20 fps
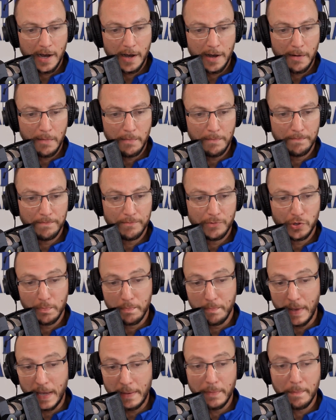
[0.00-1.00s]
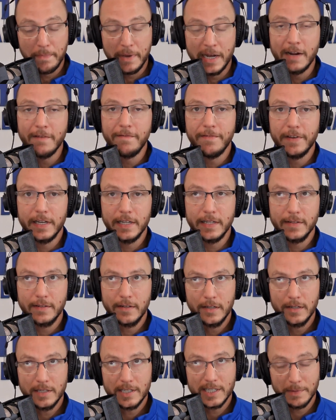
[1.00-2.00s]
to maybe benefit
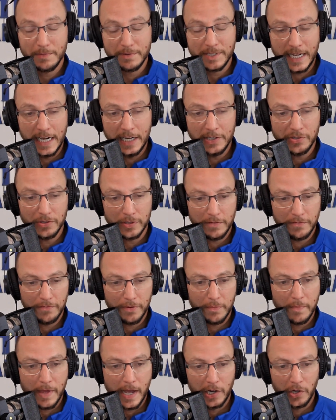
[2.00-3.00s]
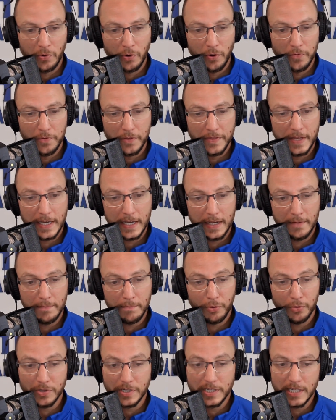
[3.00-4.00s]
substantially from that growth
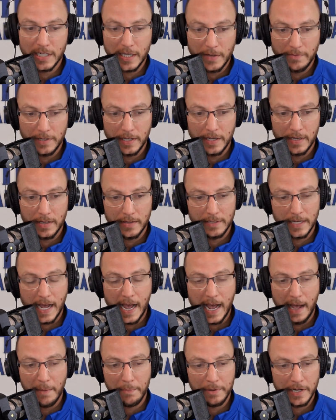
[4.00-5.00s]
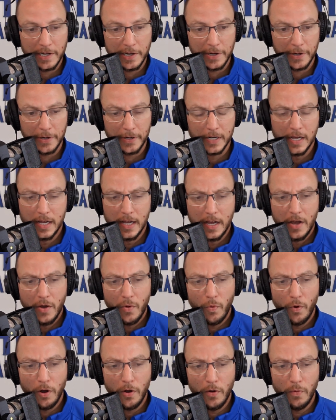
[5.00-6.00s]
they perceive to happen here.
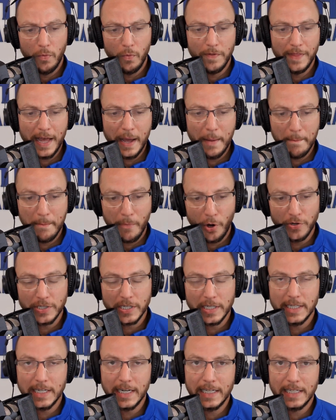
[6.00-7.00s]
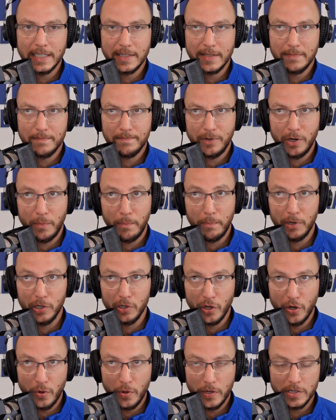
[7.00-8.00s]
Well, when that margin debt is
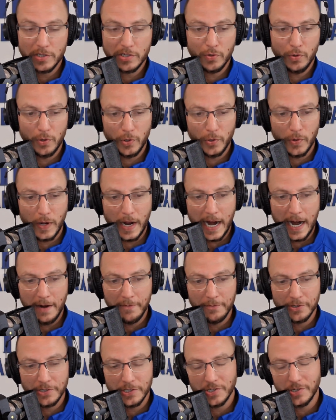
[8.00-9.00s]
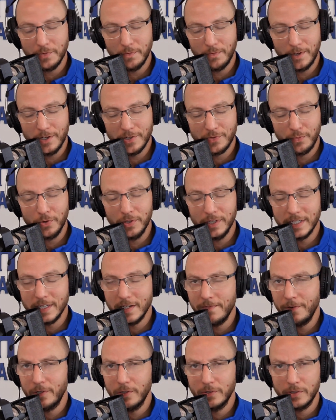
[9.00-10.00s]
below historical averages, it's really
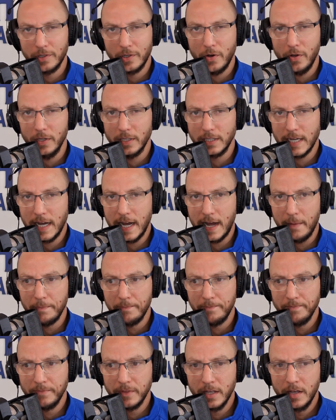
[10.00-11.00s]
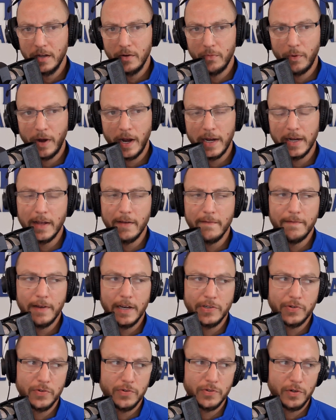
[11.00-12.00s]
difficult to call a top, right?
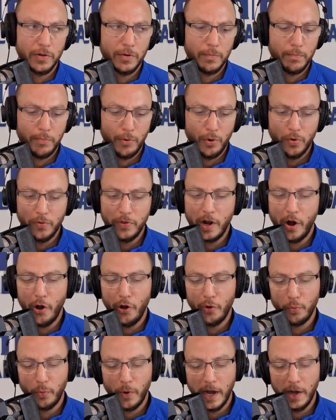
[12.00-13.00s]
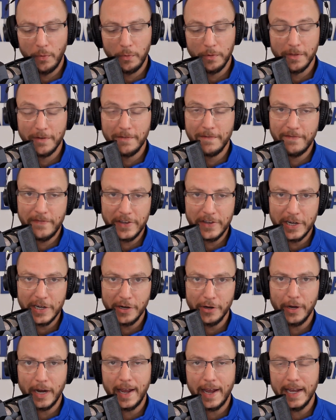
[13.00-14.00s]
Investors are both hardwired with
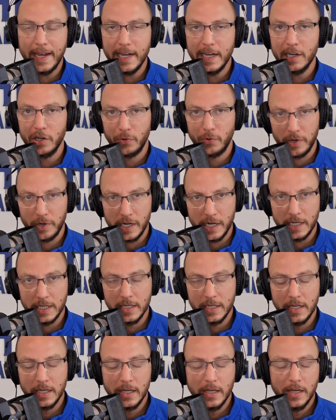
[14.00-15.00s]
fear and greed.